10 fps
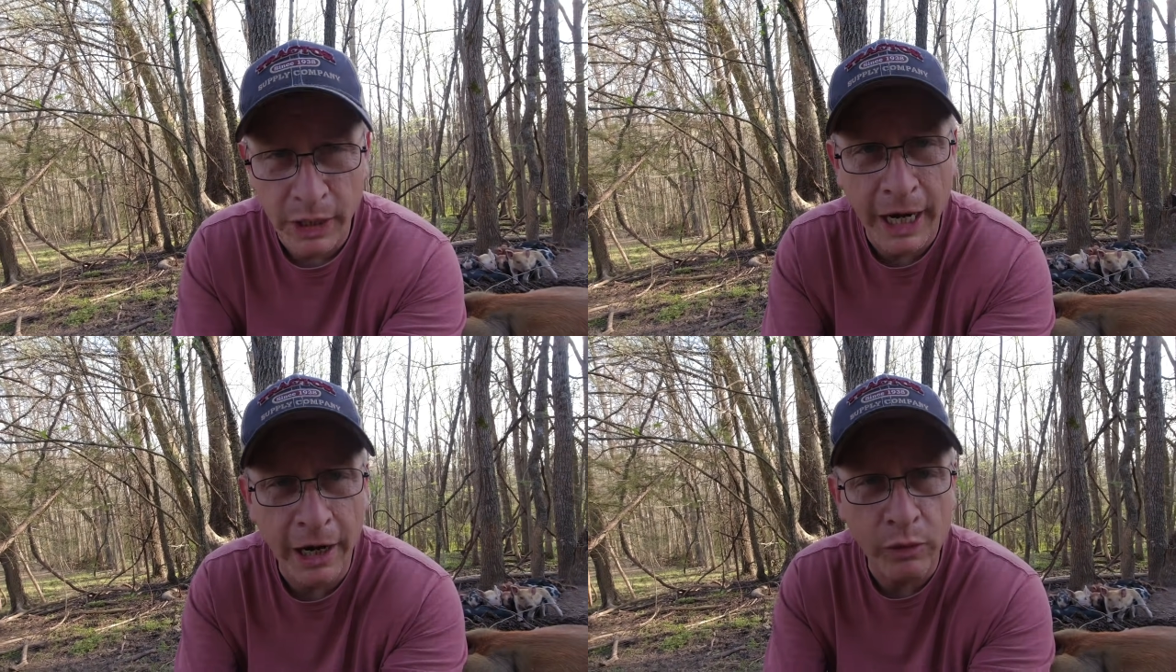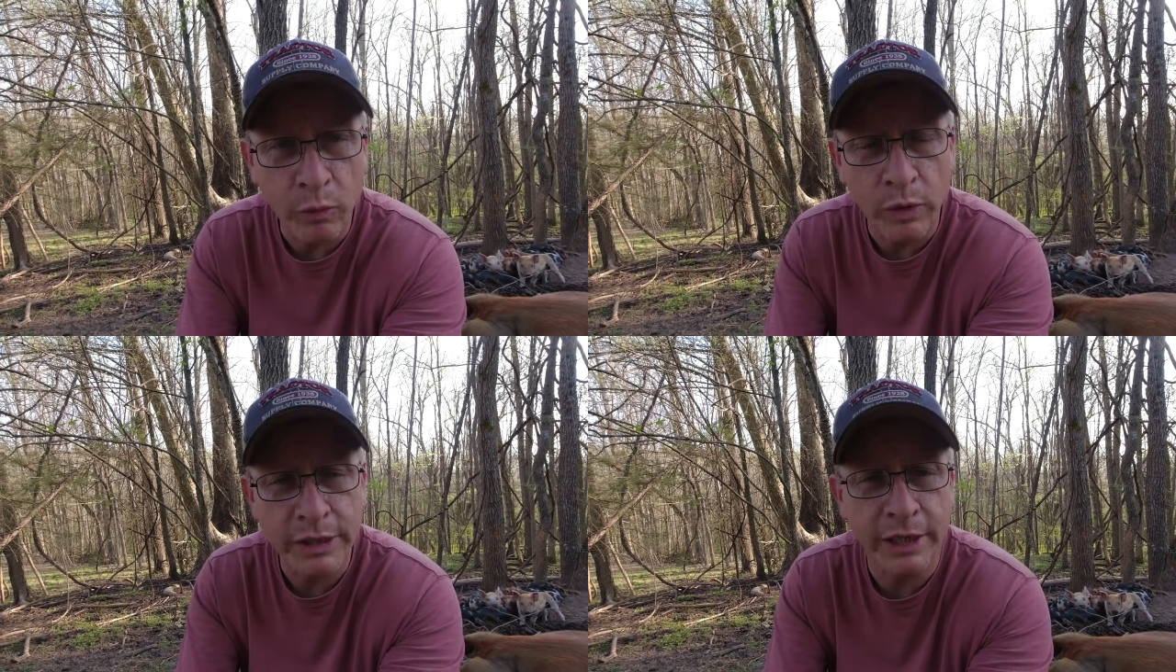And out of
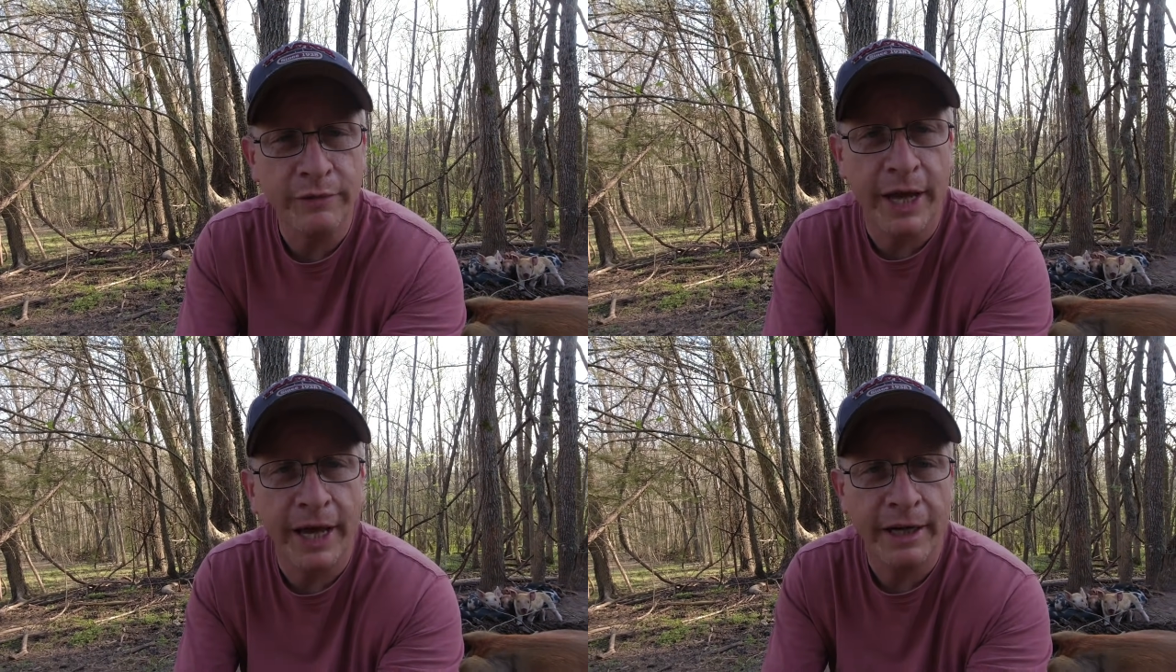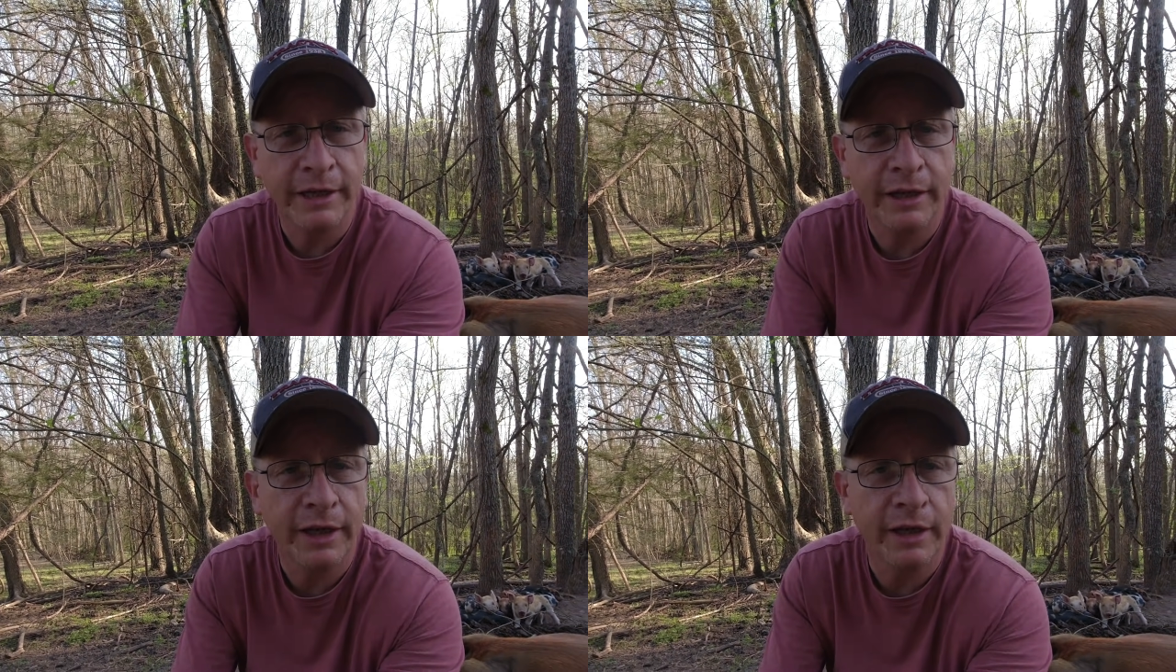the ones that have died,
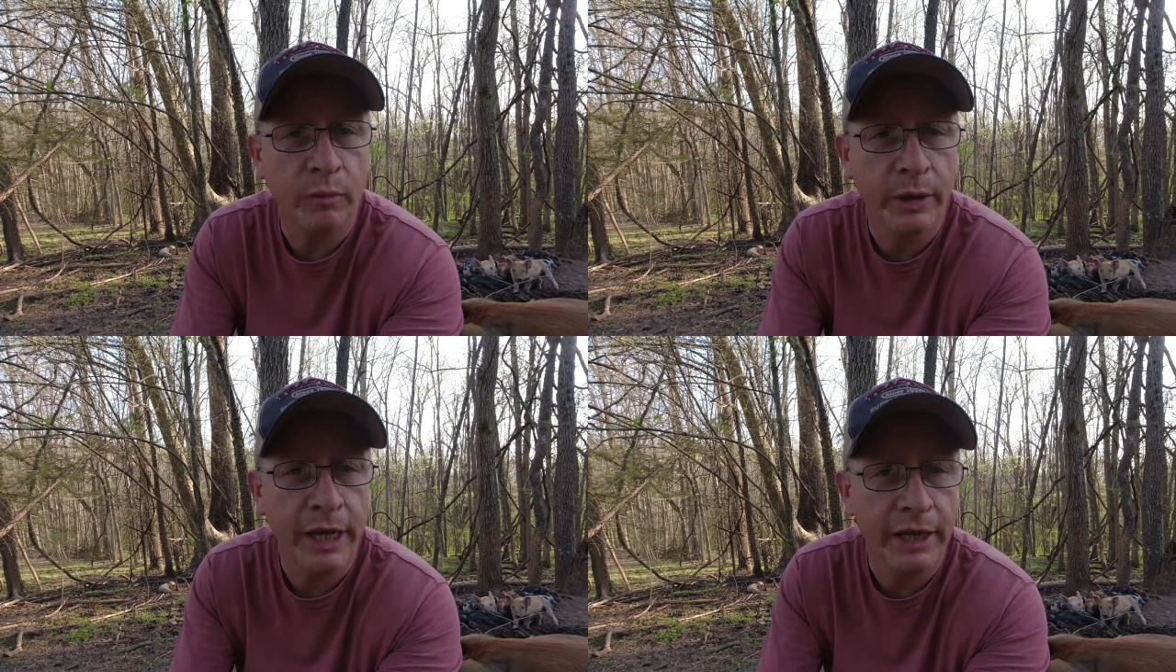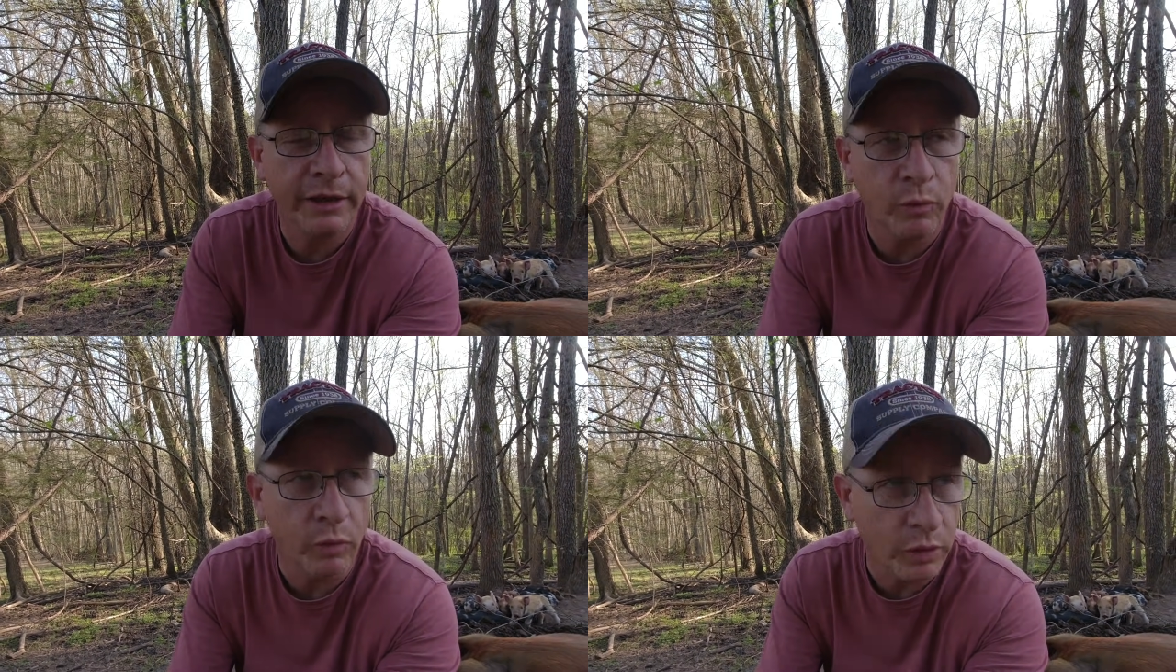uh, we
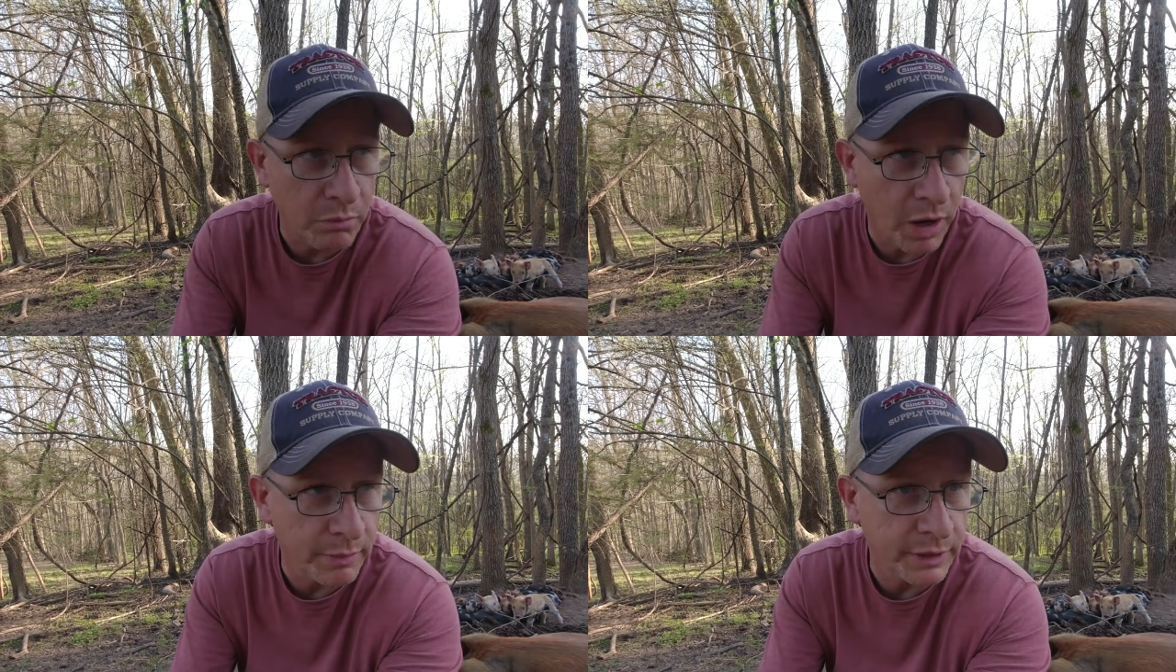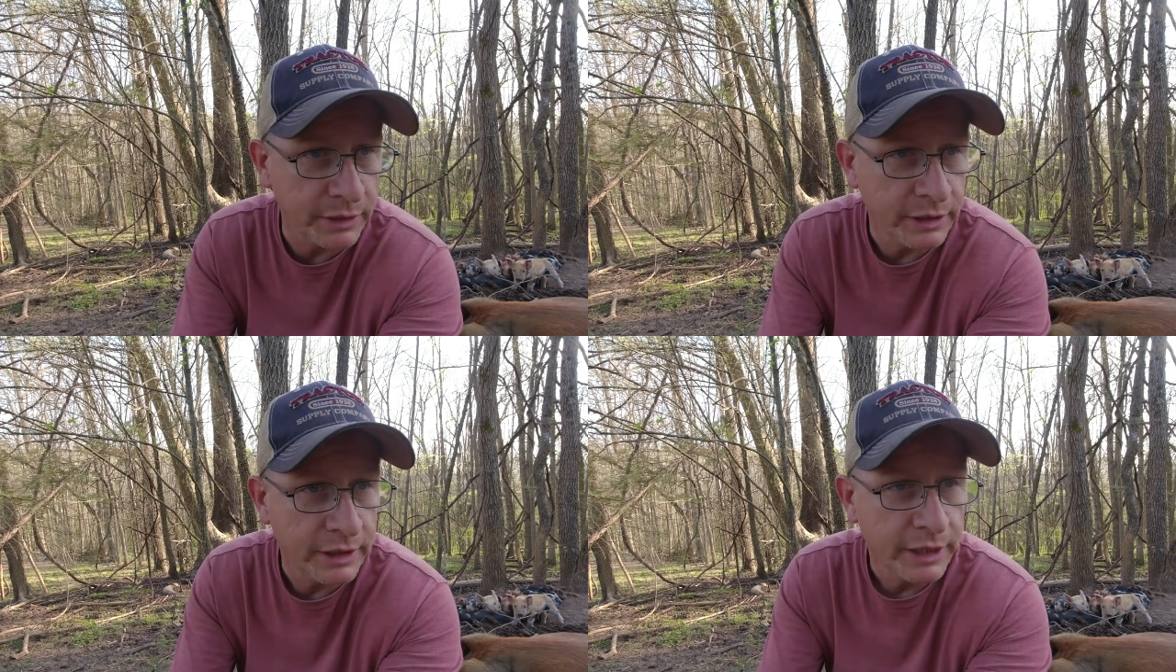had the one mama